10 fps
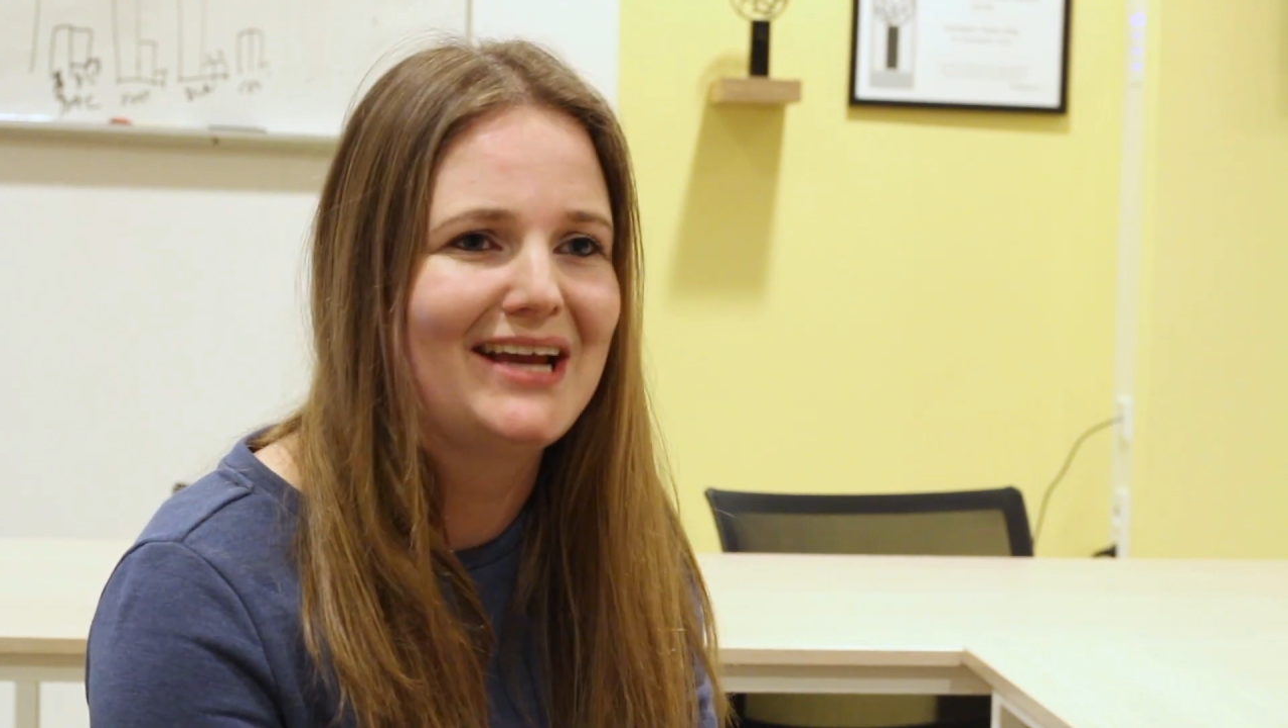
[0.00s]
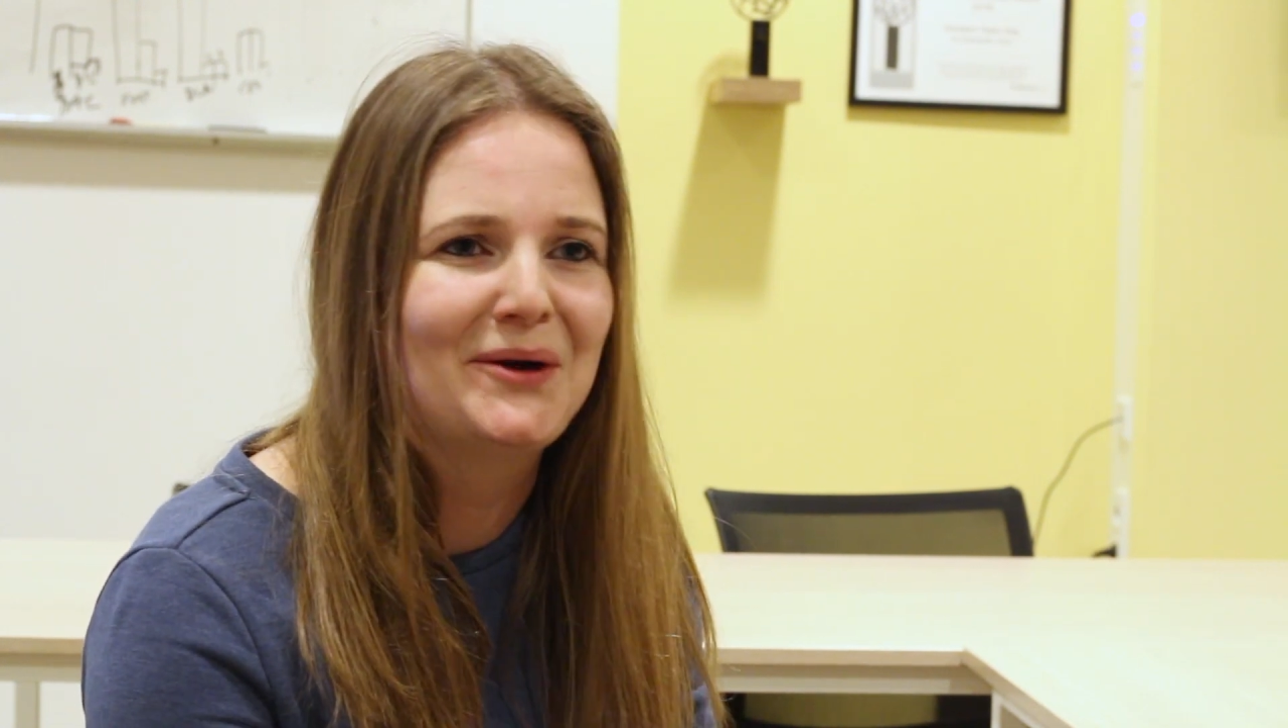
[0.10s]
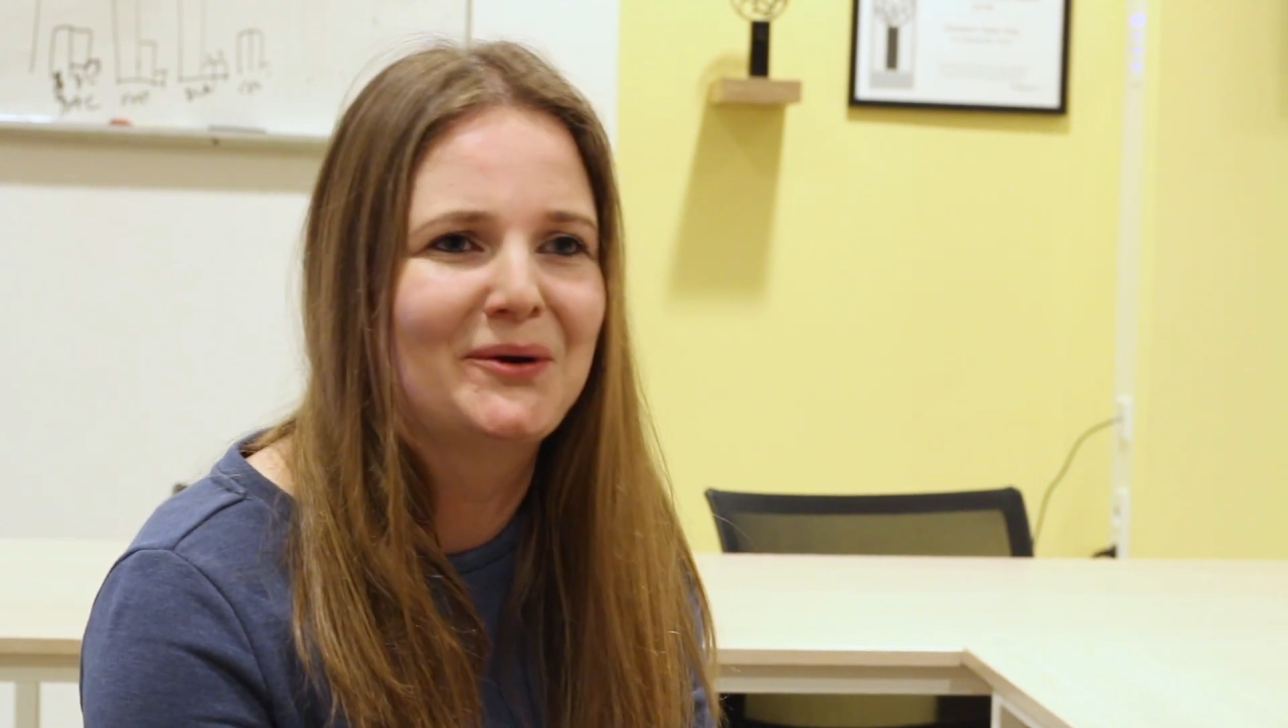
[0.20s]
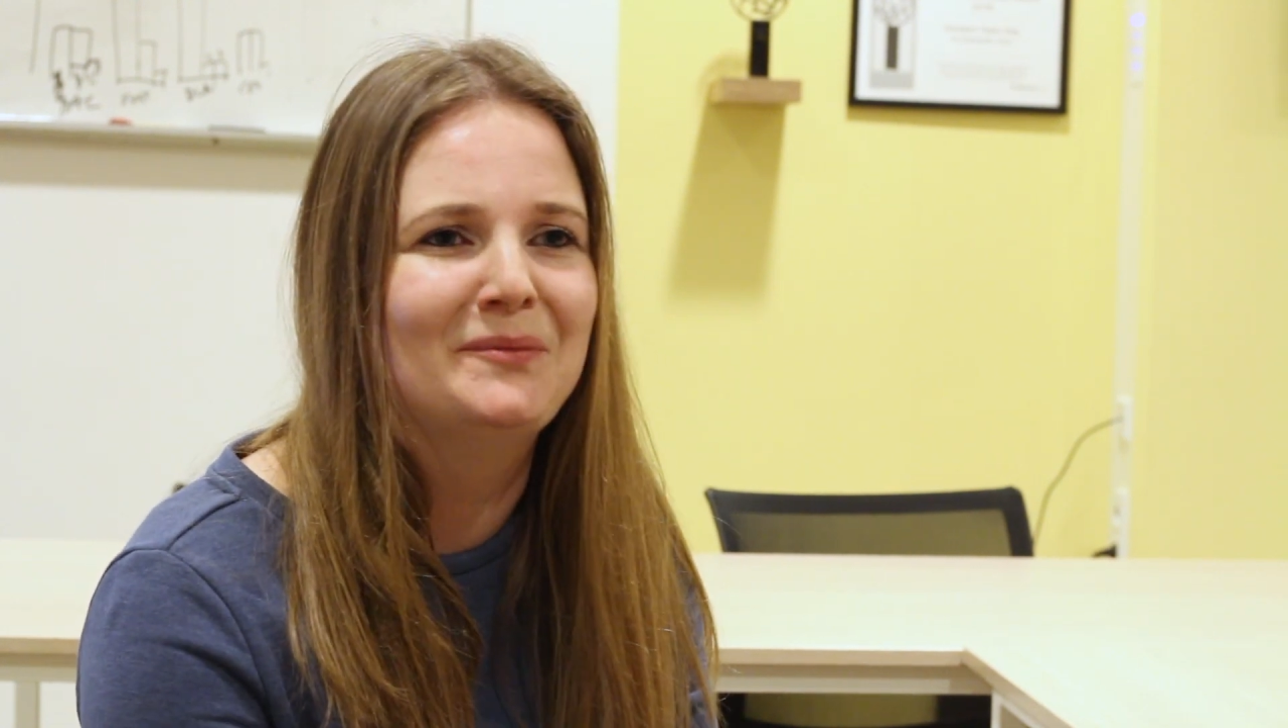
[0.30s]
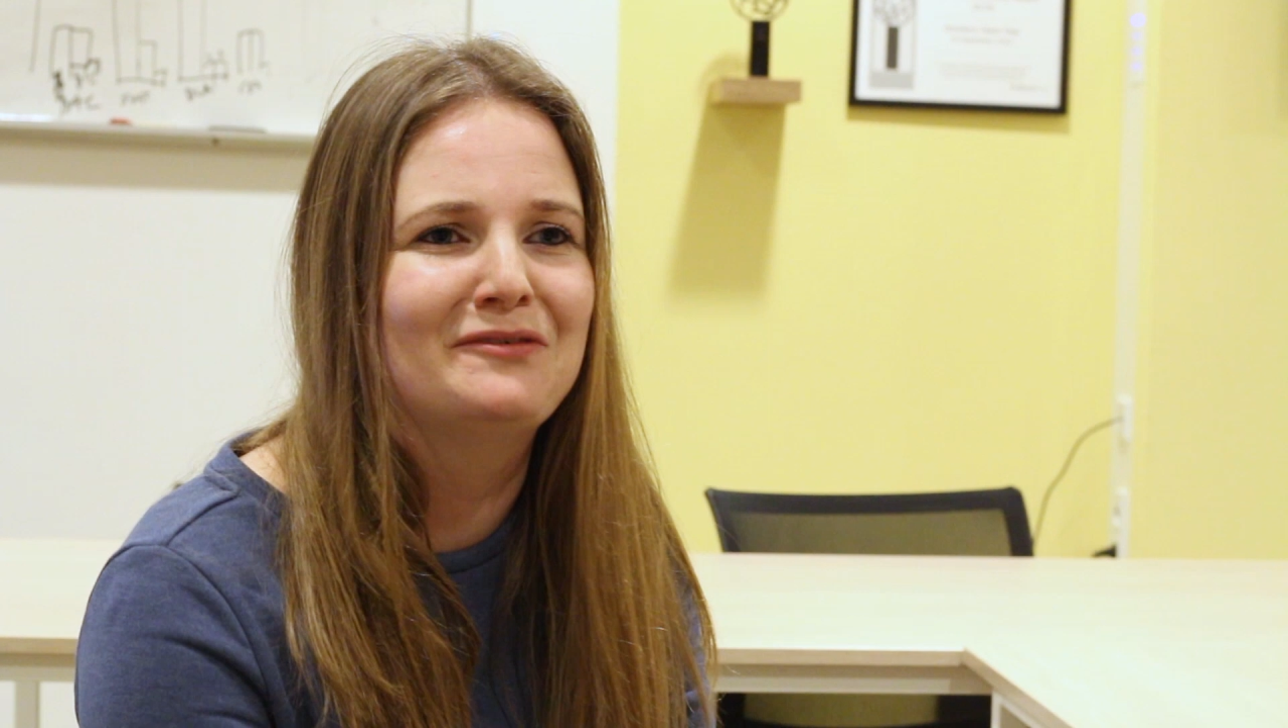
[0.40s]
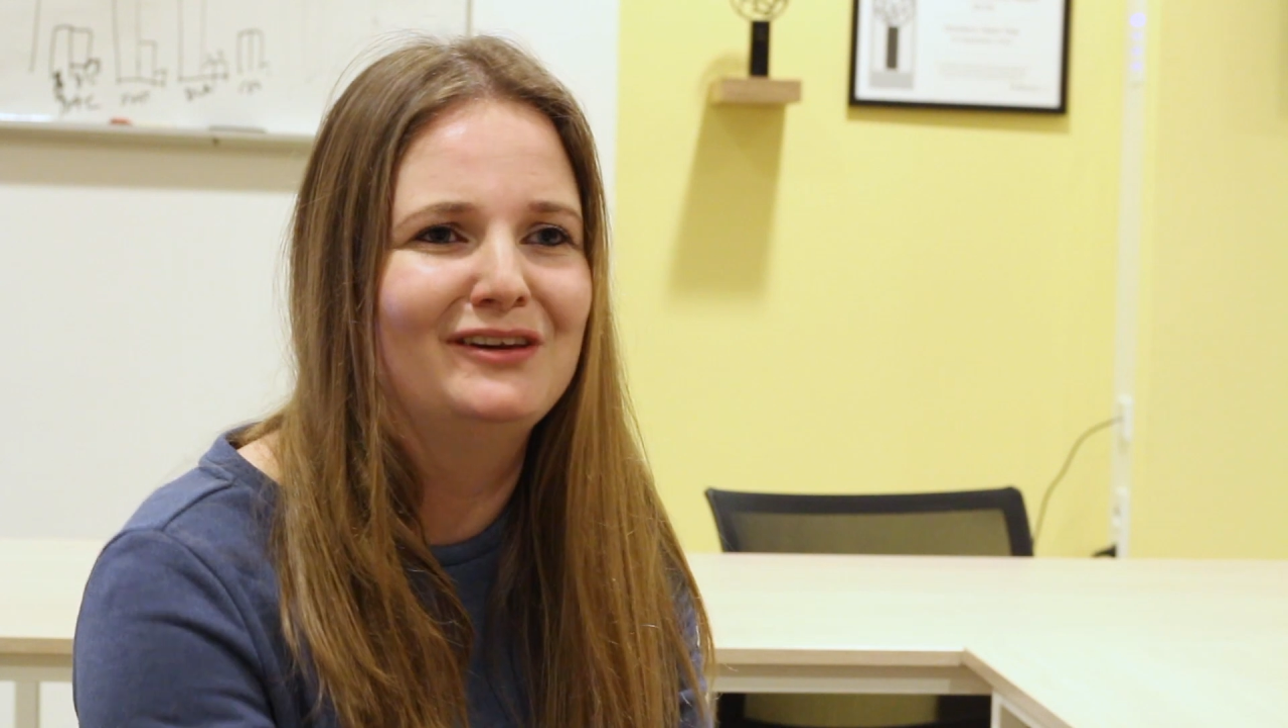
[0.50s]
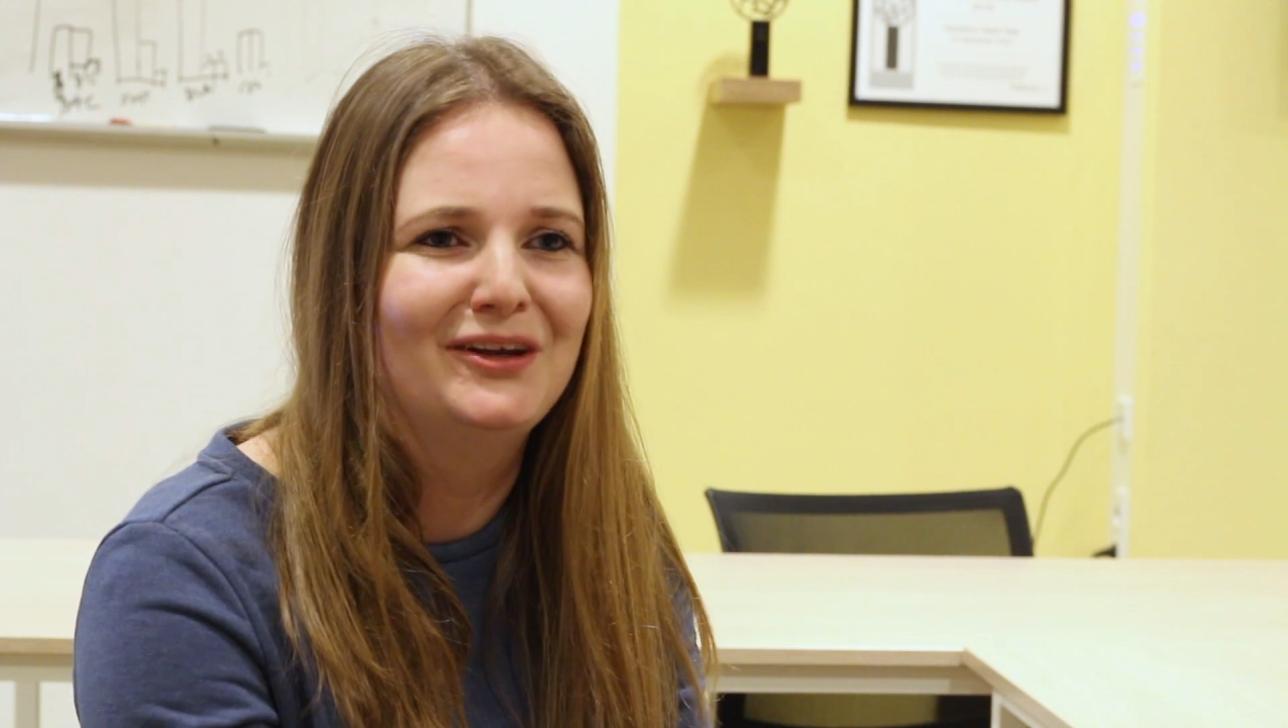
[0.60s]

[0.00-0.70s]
the outcome of